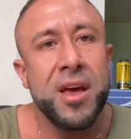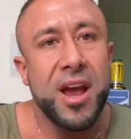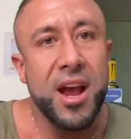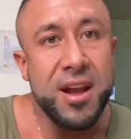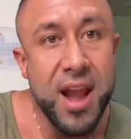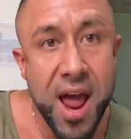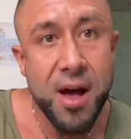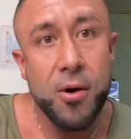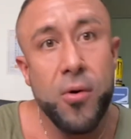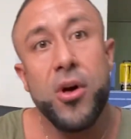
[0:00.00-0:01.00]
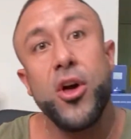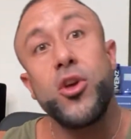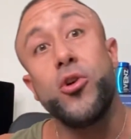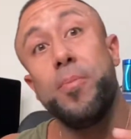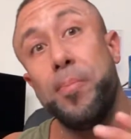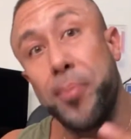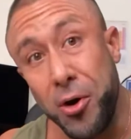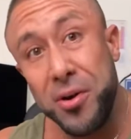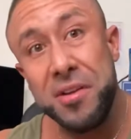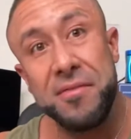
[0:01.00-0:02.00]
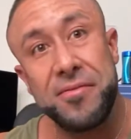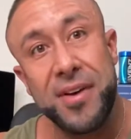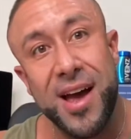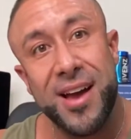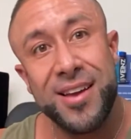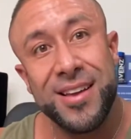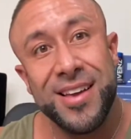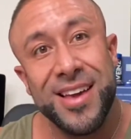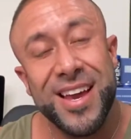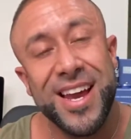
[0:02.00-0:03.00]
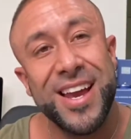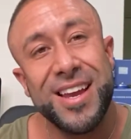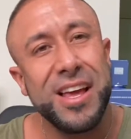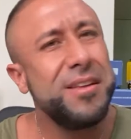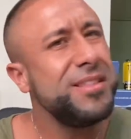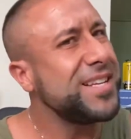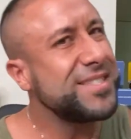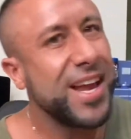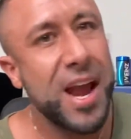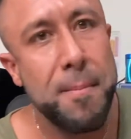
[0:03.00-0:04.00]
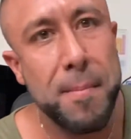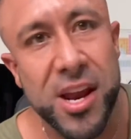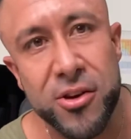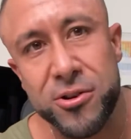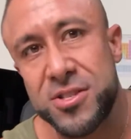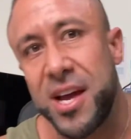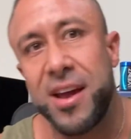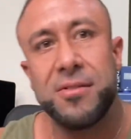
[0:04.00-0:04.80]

And now you're burning fat, and let's say I made your cycle.